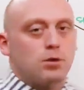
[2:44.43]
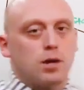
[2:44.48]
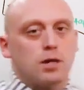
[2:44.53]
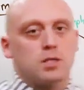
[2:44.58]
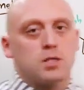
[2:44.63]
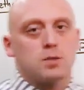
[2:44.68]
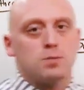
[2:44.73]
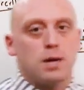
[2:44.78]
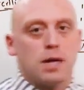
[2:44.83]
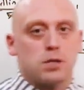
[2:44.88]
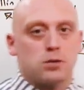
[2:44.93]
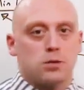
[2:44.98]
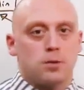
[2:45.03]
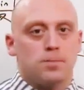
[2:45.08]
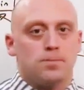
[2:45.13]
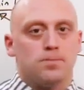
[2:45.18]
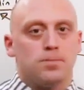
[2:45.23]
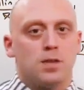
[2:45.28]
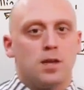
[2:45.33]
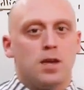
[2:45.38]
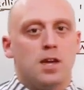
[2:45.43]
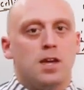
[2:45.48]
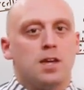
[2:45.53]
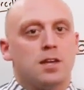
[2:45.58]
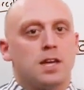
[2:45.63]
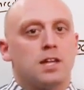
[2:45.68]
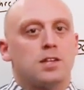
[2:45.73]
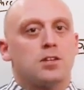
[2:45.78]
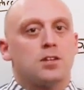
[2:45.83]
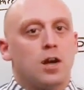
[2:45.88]
broad spectrum.
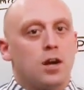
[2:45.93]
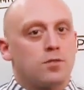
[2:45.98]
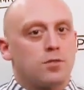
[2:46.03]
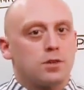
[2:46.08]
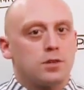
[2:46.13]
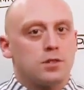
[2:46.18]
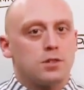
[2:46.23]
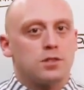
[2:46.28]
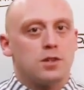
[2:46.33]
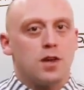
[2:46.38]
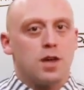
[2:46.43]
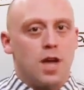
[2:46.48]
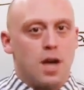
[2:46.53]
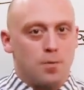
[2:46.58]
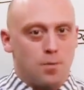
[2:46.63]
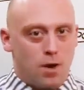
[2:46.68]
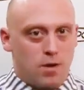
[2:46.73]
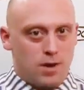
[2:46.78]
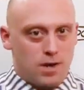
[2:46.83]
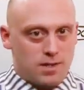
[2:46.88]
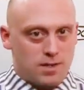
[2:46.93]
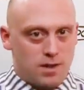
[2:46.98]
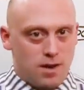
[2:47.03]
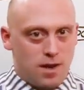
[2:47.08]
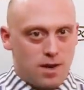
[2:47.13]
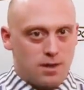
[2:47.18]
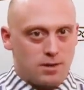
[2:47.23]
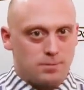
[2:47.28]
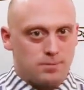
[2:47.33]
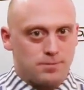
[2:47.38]
It covers
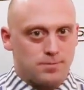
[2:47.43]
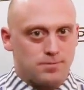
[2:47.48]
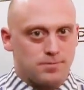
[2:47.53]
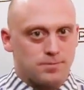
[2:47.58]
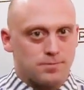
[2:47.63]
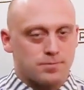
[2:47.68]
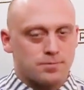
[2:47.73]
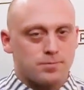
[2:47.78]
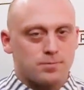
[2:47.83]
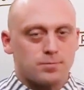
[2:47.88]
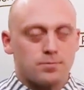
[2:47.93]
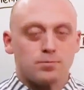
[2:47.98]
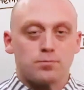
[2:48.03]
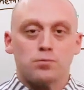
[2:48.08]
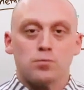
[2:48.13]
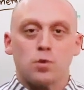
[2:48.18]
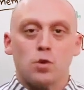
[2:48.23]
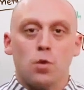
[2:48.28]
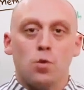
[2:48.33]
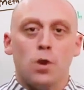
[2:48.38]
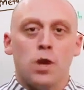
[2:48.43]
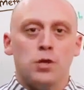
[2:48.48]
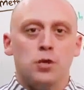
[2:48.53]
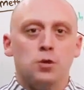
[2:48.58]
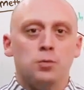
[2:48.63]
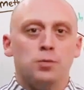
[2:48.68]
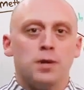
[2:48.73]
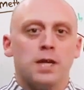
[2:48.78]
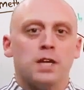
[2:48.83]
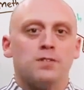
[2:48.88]
MRSA. When
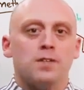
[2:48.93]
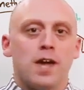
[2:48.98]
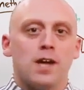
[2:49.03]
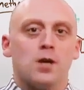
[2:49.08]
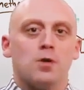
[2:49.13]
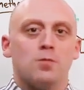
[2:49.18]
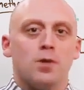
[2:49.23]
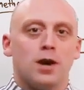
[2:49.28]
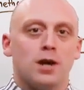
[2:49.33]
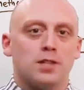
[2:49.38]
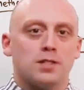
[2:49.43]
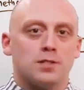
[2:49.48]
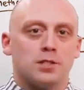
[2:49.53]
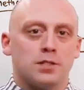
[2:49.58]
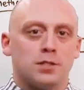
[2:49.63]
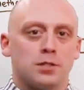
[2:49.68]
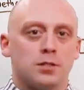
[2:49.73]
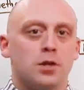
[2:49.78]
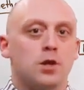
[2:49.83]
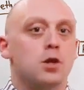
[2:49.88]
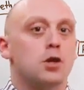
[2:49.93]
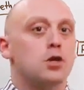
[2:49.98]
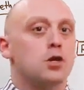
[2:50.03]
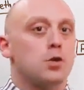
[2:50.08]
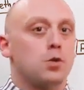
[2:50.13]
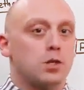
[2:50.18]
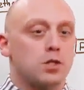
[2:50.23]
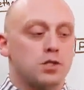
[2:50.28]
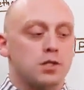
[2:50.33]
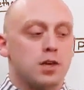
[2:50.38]
you pick vancomycin,
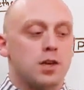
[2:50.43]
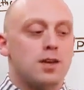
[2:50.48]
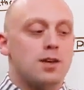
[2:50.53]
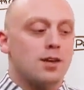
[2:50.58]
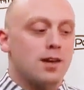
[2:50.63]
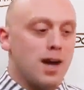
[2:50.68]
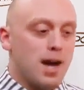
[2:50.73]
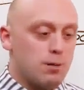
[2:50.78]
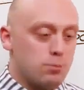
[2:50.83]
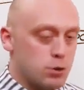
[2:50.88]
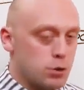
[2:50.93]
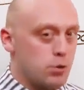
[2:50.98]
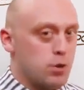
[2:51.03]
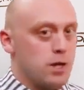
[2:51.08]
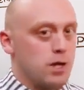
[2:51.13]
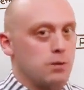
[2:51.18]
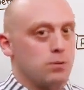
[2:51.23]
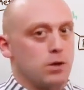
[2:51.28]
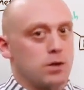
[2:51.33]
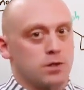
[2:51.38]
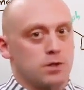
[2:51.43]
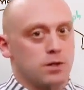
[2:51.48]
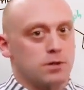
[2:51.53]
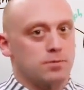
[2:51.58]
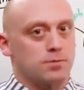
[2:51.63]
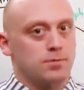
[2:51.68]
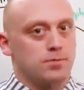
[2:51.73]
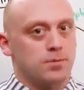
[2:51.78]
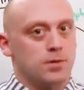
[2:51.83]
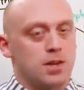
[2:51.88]
you are saying, I'm treating MRSA.
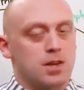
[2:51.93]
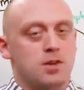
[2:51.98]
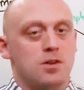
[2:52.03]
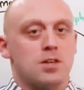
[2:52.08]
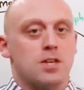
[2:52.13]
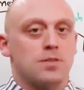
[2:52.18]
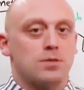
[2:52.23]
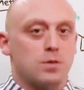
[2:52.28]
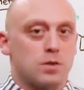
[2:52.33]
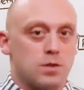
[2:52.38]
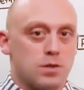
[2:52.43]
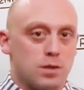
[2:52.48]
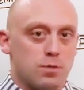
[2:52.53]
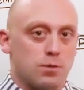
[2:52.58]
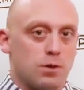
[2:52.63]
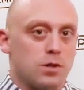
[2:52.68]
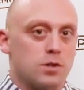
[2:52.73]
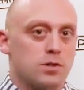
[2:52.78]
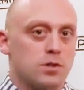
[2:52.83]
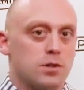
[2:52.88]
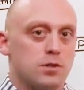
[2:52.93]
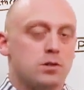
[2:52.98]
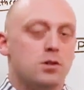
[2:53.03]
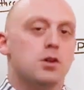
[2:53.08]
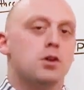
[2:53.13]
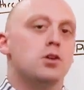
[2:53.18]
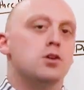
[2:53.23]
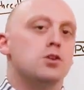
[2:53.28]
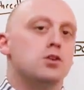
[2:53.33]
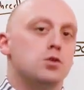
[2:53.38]
If you see MRSA,
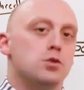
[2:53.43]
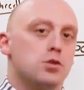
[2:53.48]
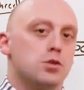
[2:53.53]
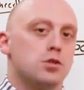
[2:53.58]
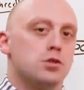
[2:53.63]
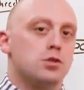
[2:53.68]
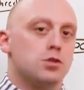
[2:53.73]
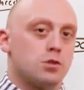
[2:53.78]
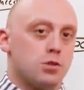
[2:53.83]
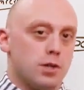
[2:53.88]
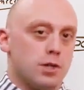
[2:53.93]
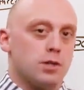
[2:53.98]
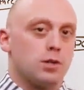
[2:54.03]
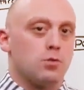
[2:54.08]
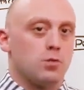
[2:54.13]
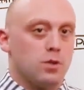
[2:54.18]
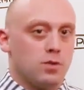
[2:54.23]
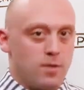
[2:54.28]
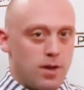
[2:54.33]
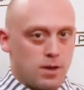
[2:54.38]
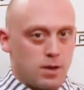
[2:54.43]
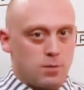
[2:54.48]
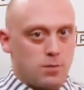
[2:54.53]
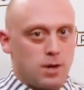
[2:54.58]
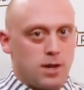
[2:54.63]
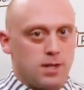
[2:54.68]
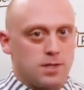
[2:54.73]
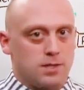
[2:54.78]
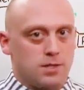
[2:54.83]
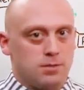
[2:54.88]
you should treat with
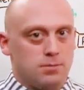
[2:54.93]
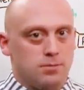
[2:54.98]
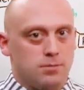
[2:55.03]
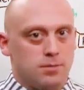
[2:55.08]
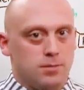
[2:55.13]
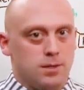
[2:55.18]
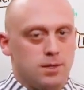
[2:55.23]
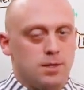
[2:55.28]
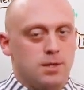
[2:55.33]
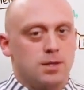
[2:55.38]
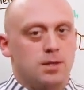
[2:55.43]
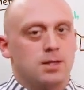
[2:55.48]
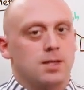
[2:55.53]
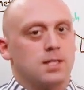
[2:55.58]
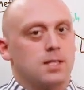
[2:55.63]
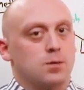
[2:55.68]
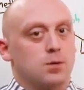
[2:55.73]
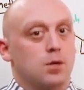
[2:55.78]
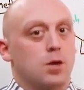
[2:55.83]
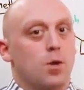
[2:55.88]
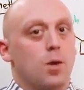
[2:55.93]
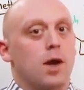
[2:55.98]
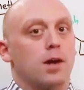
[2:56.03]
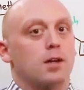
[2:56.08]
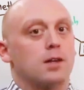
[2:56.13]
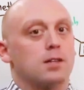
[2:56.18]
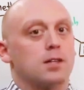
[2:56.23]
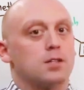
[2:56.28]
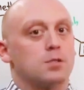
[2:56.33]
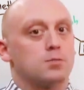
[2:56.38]
vancomycin. It's in
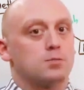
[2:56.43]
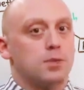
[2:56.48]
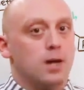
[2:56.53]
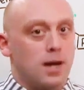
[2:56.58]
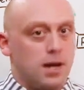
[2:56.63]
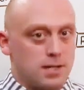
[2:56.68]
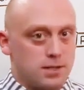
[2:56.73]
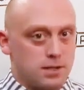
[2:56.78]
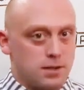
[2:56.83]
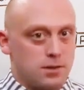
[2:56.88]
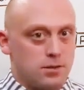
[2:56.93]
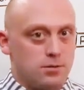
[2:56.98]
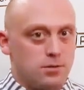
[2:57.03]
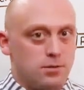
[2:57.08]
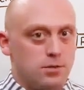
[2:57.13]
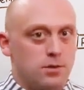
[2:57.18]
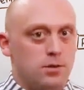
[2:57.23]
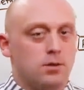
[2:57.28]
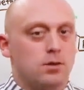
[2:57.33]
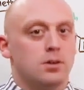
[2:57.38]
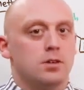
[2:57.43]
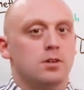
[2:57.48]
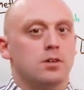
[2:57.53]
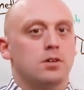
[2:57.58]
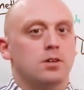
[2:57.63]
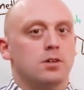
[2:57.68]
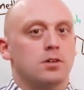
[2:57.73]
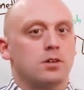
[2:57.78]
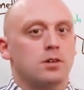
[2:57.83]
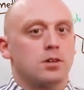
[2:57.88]
coagulase positive
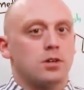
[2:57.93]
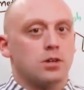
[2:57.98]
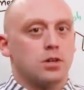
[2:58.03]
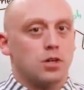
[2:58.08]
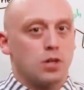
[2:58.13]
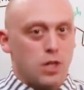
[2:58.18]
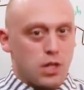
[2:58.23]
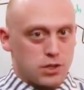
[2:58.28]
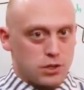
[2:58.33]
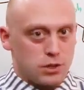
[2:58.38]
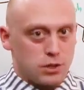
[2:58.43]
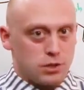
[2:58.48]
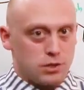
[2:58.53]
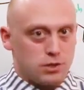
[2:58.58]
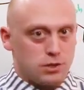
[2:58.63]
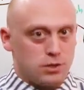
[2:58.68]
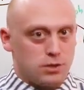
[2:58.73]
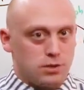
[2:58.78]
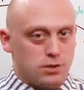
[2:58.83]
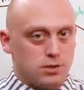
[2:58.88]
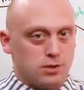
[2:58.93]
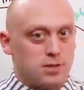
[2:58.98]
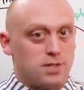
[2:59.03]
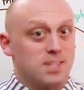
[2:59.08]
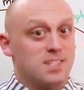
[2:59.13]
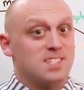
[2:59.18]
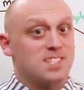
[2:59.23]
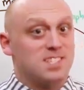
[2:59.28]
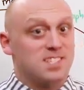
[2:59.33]
clusters. Is